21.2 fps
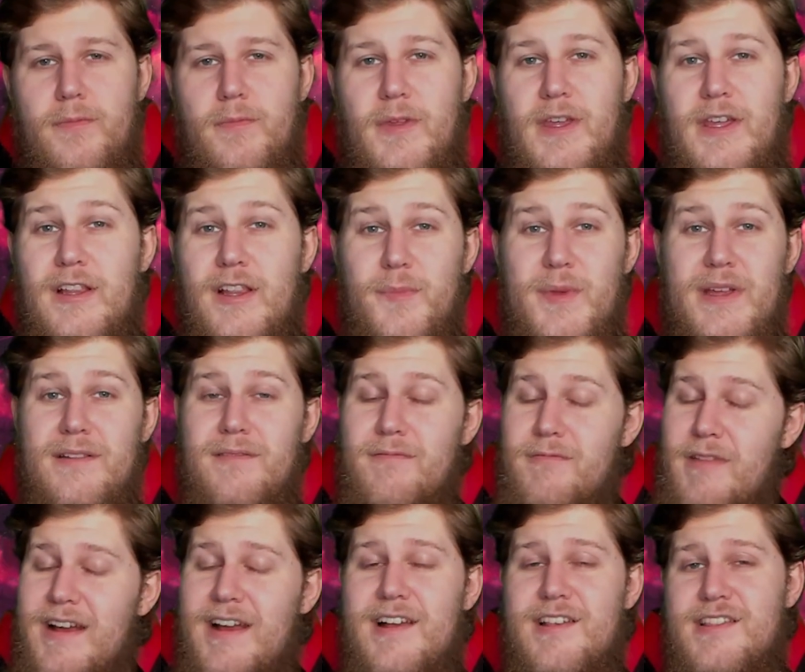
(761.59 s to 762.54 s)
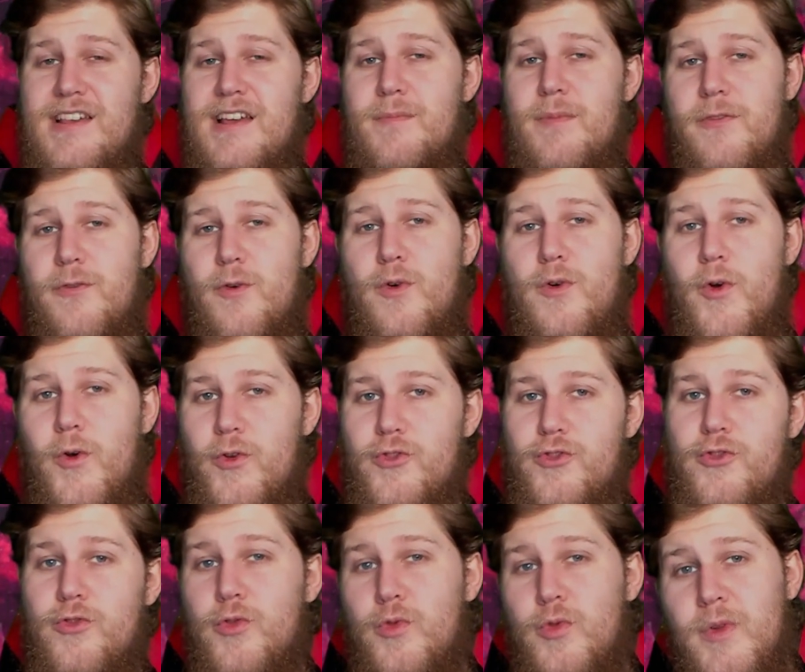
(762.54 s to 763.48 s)
Guilliman, like I said before,
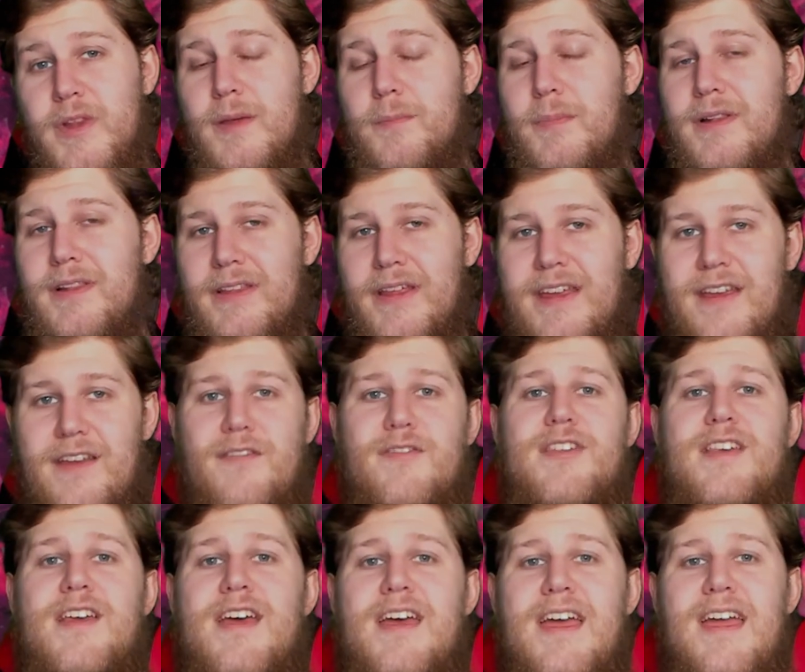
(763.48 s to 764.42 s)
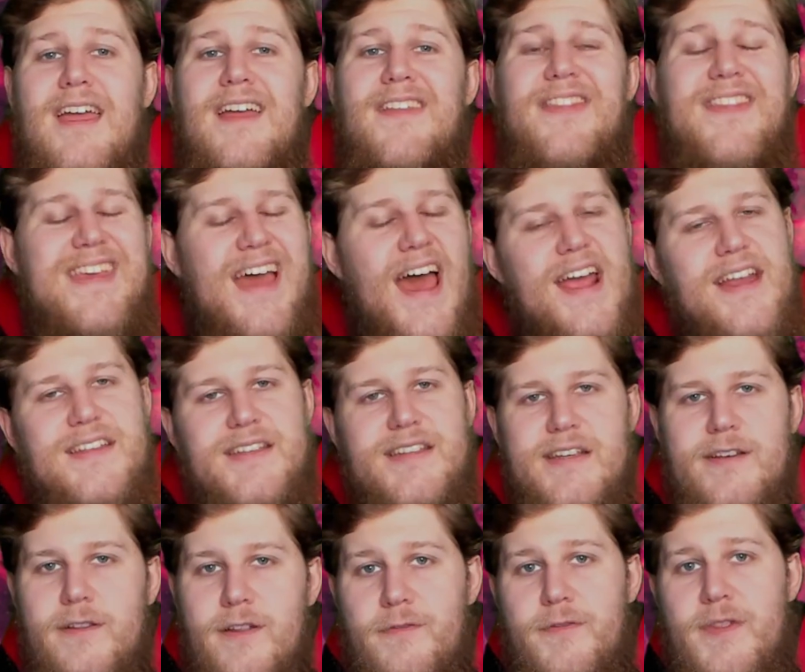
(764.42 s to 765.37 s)
truly believes in the
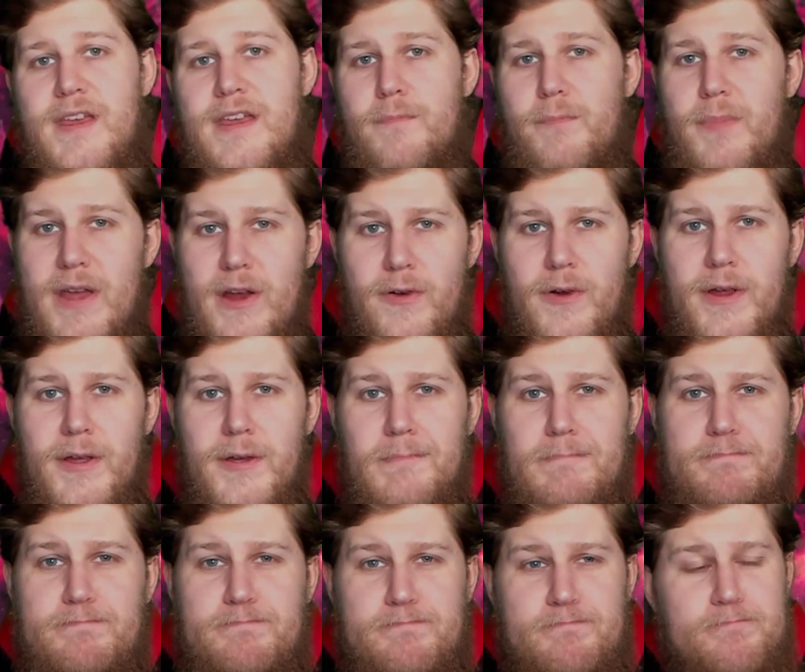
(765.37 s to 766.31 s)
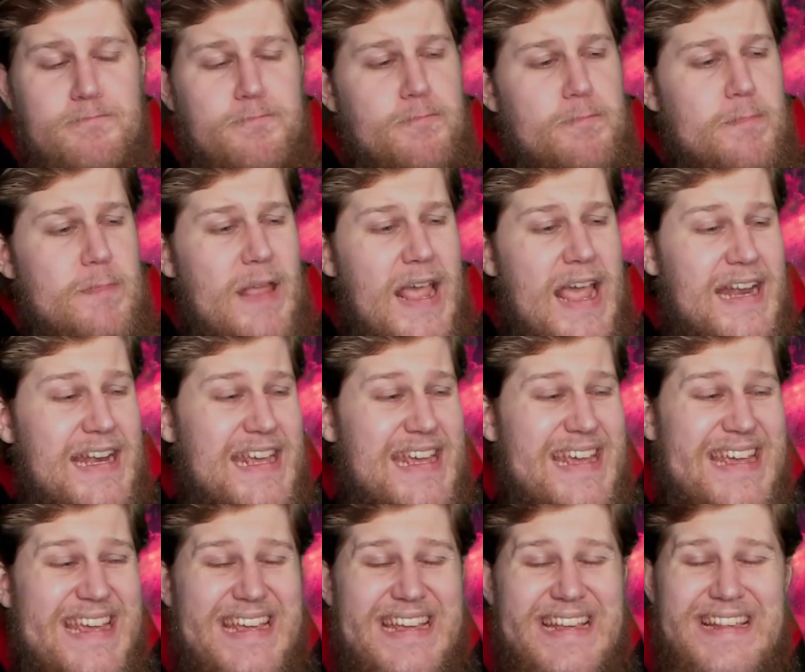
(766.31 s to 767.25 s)
ideal of the Imperium. And
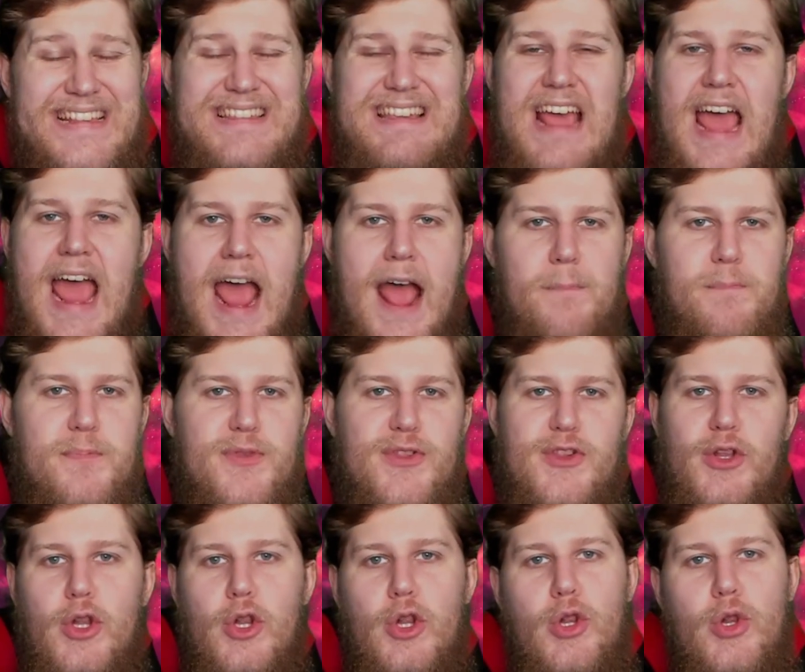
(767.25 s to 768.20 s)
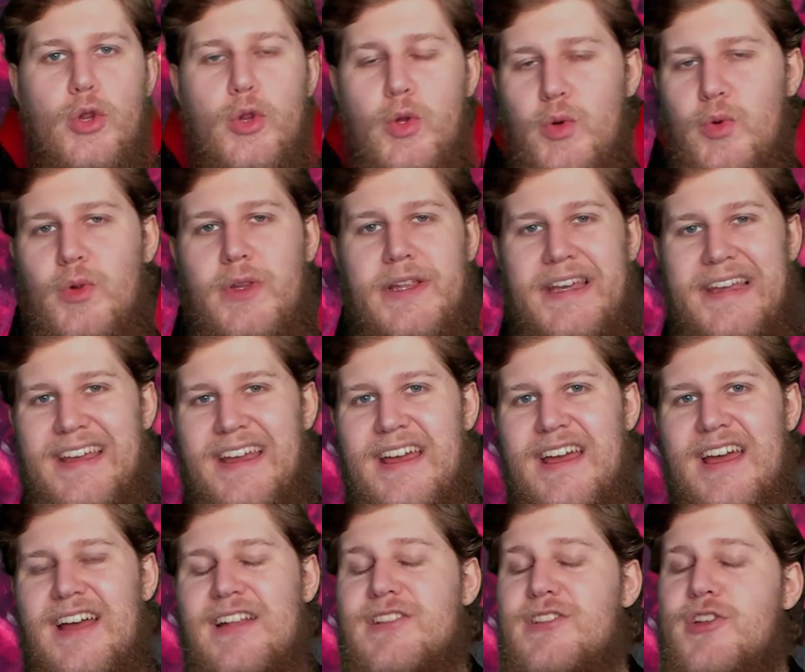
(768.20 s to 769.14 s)
he is absolutely
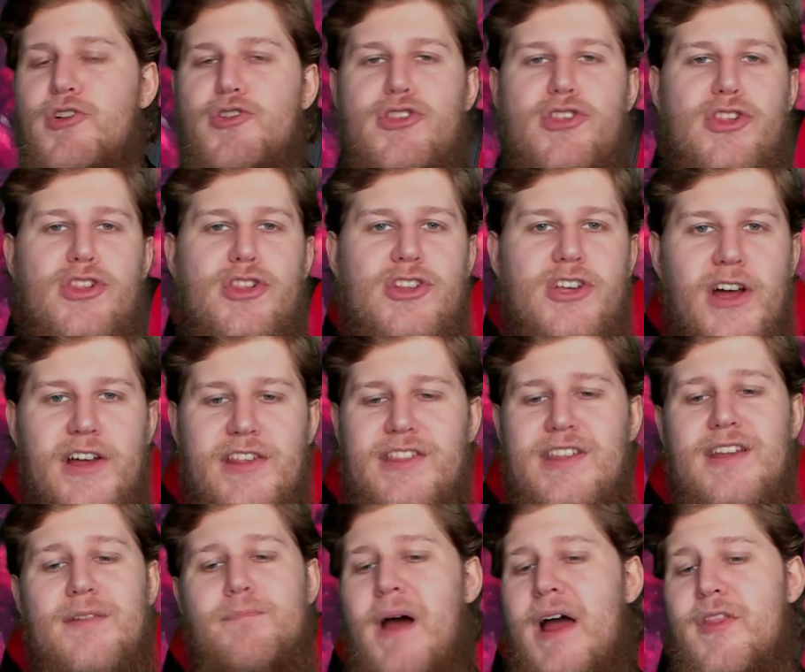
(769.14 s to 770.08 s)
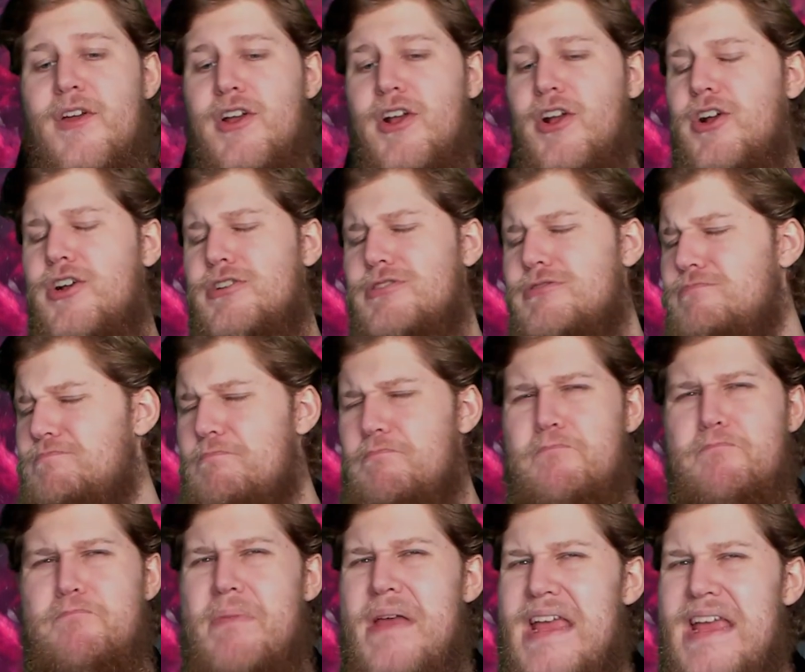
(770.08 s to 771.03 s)
disgusted by the
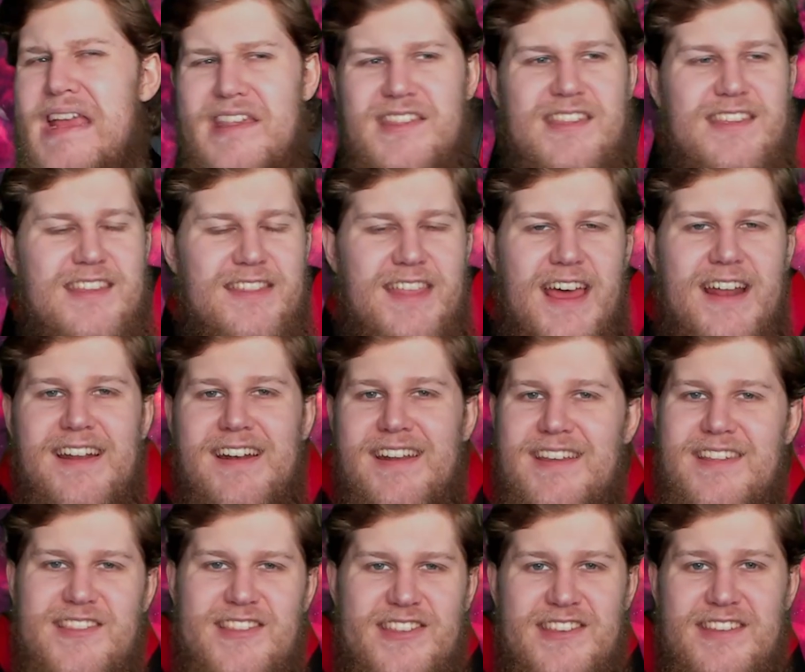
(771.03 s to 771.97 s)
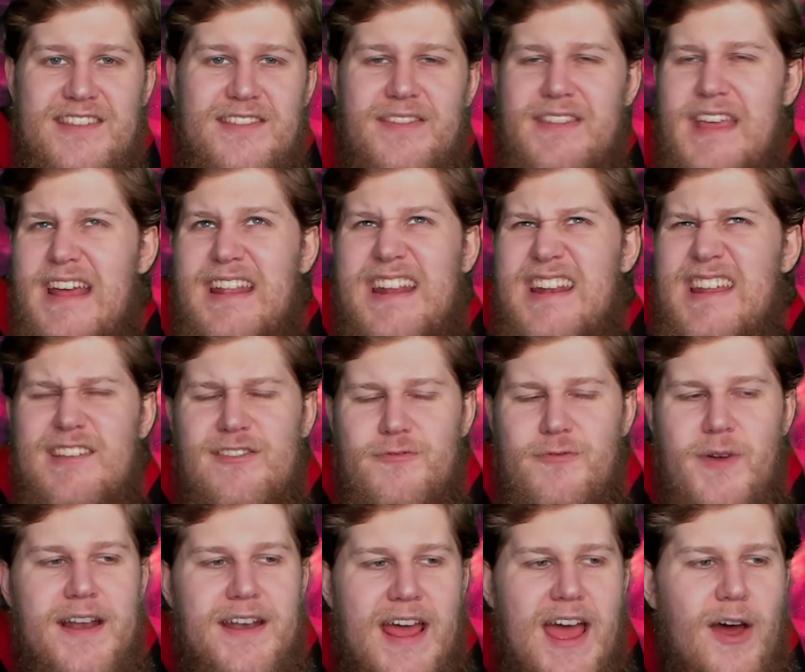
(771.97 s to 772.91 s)
beast that it is
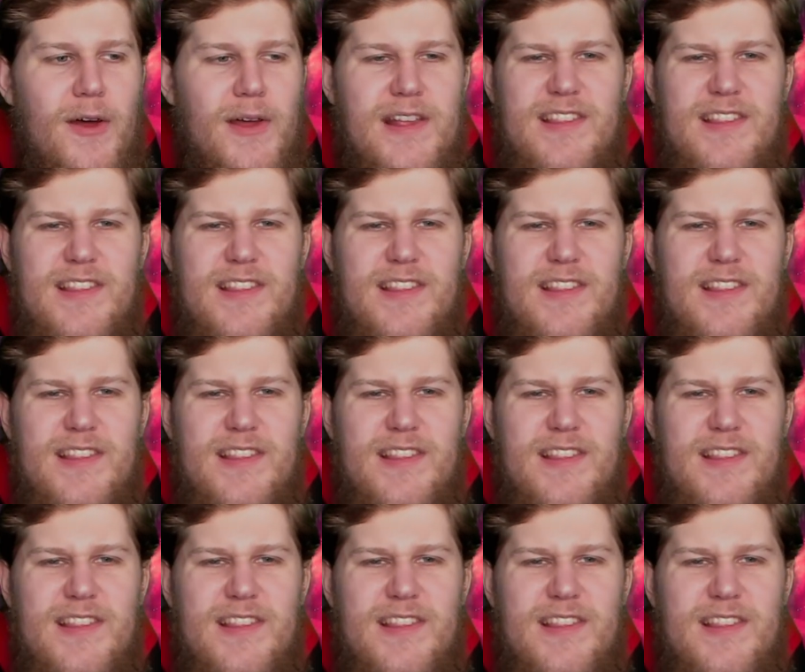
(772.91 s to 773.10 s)
right now.